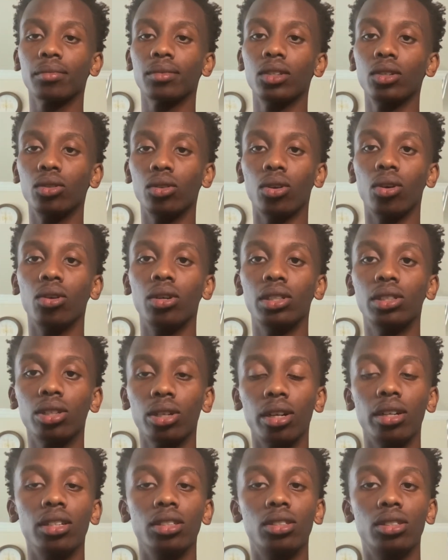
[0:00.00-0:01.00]
it
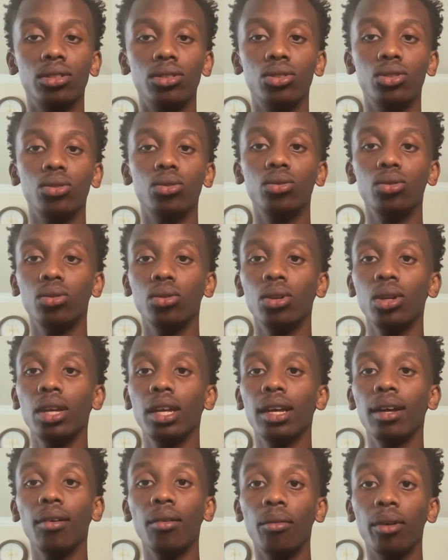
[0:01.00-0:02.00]
turned into Jew
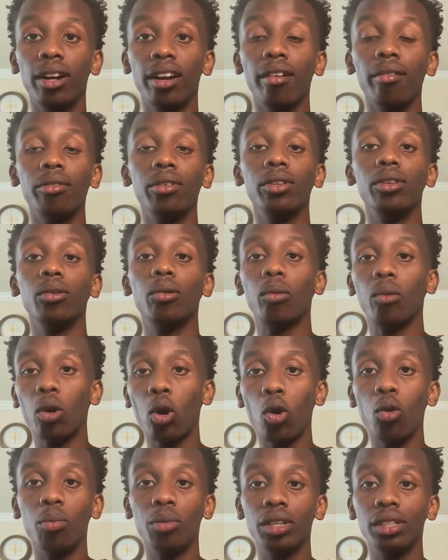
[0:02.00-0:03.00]
whenever the
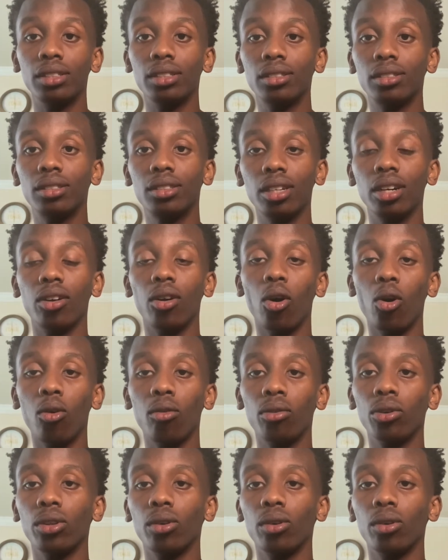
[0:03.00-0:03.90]
Romans took over.